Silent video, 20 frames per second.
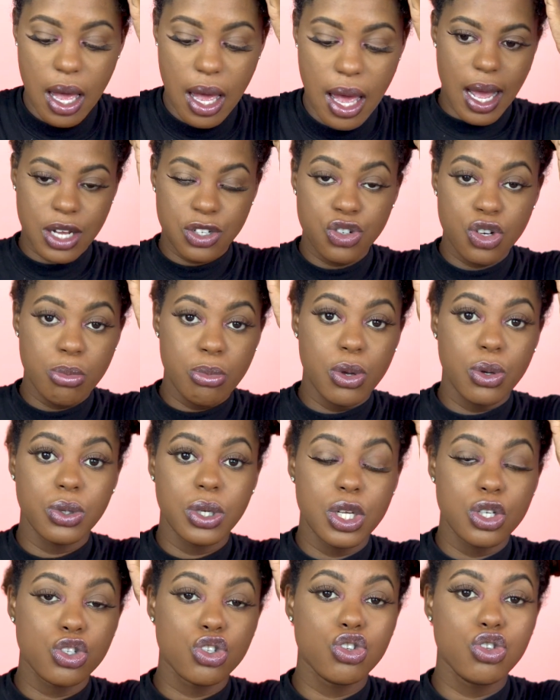attribute
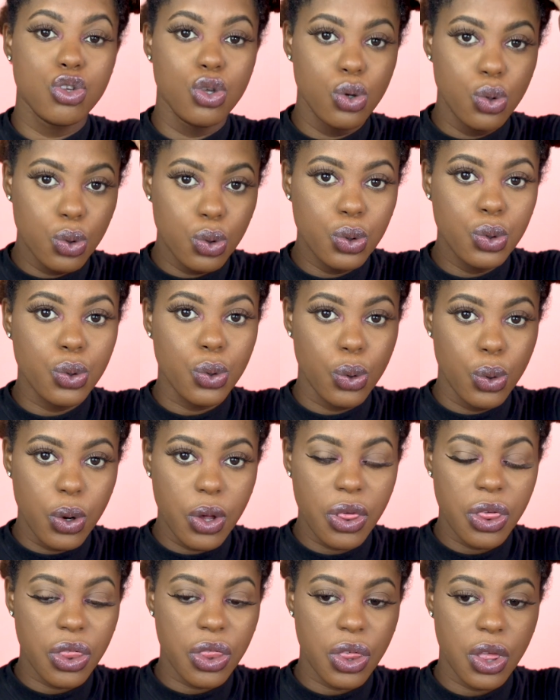this new
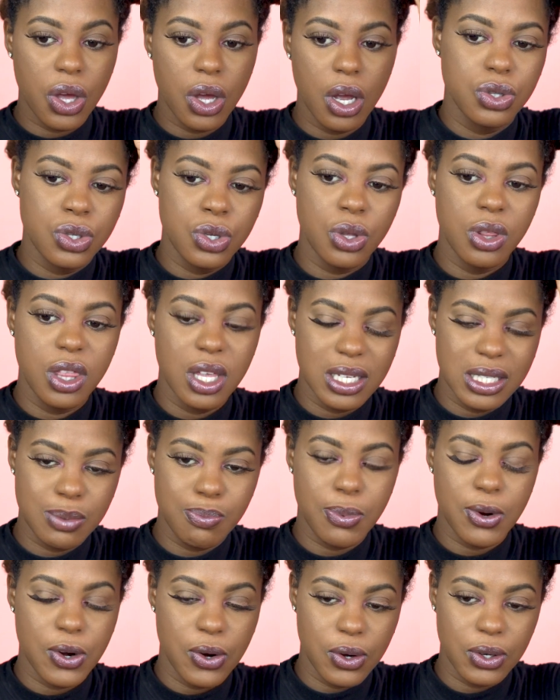growth to this
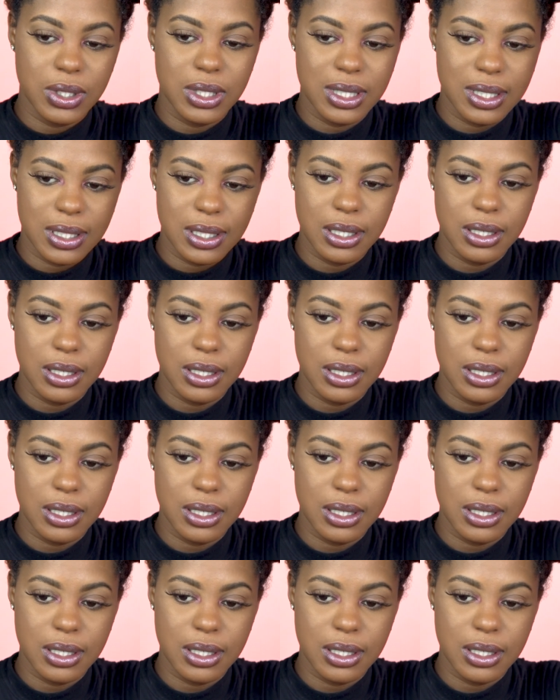product.